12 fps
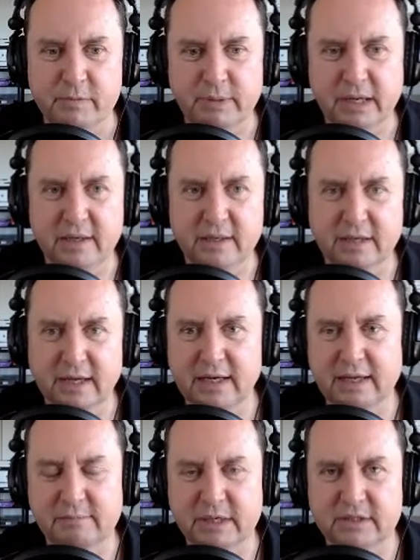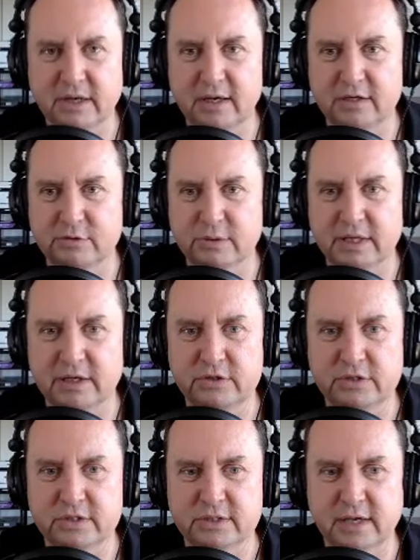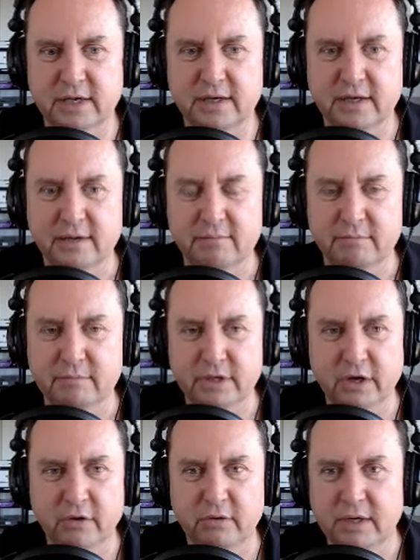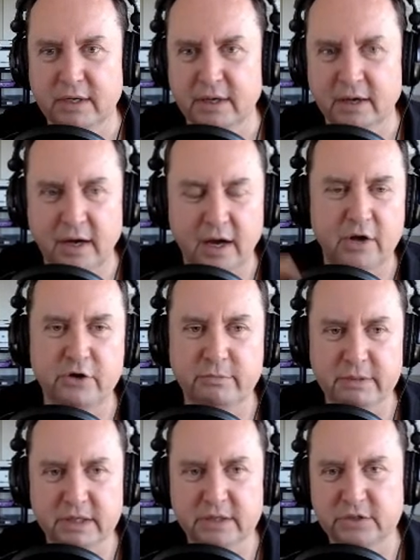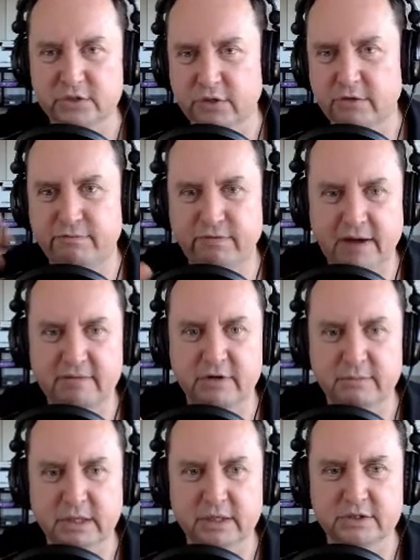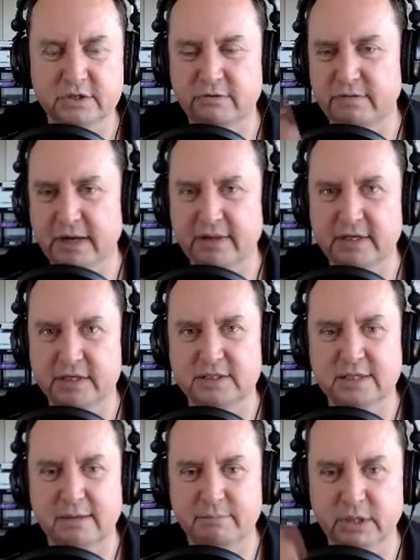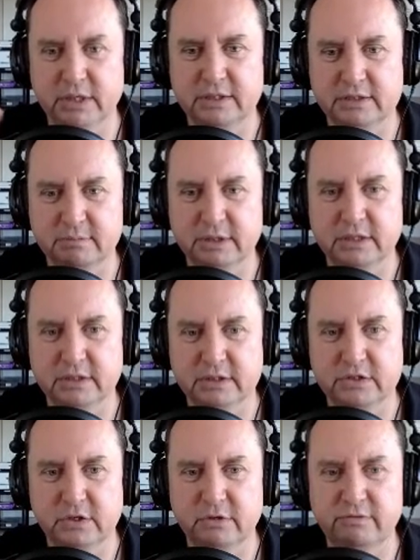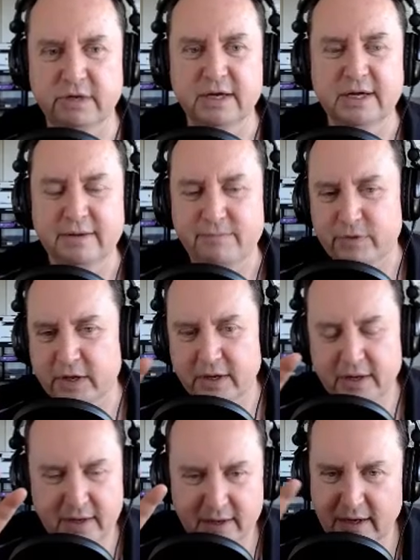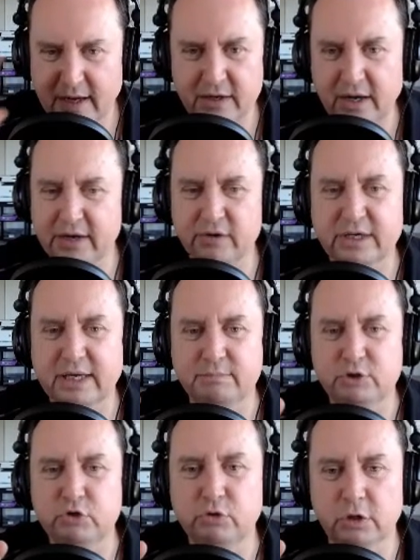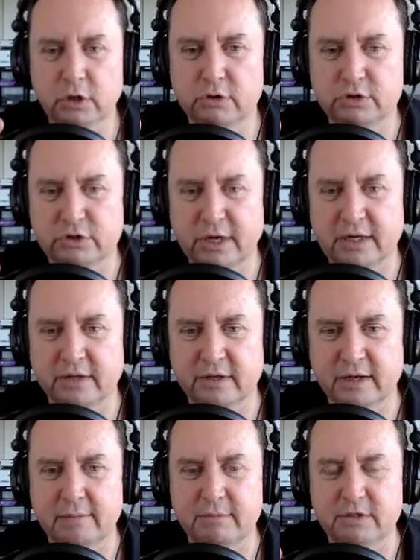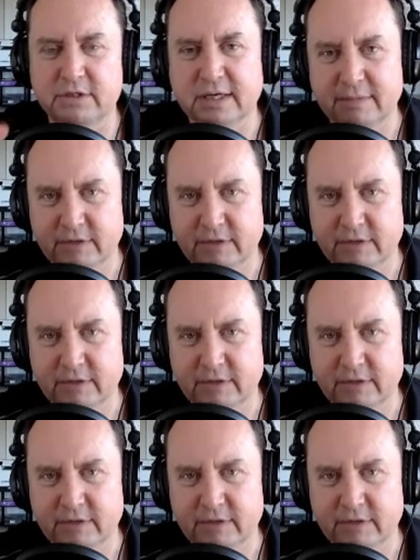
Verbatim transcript: But kind of like McDonald's when they used to say, you know, 100 million served, 500 million served. Now they just say billions and billions are served. I, I don't keep too close track of the numbers.